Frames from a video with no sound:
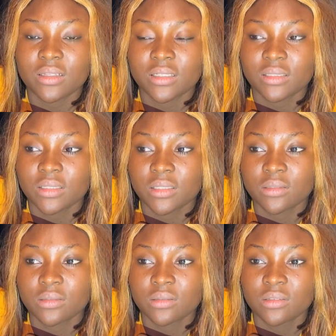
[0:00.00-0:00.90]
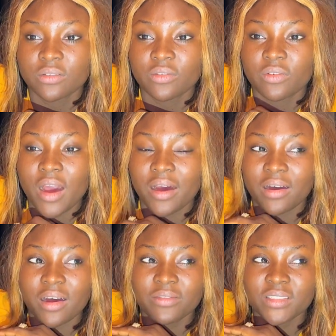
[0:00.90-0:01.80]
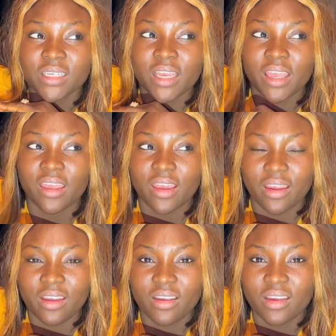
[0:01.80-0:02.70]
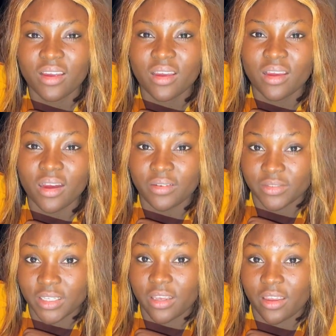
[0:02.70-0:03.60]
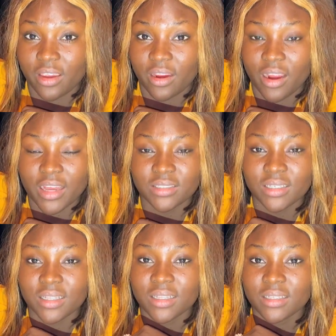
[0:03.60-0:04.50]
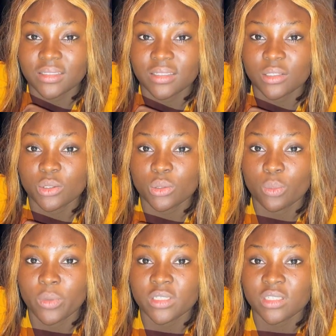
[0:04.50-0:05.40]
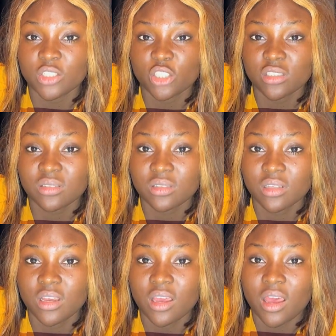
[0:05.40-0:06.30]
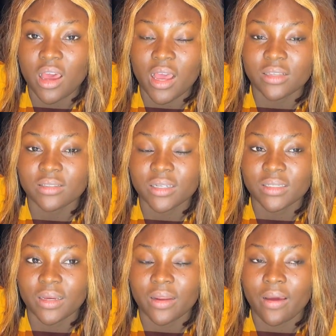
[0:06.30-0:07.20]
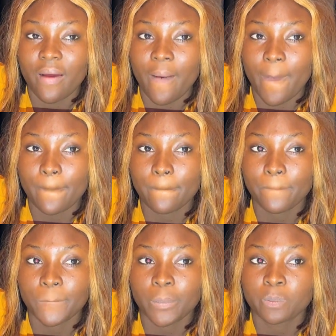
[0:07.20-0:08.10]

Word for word: listening after a year. After a year, I started listening to messages. I started um,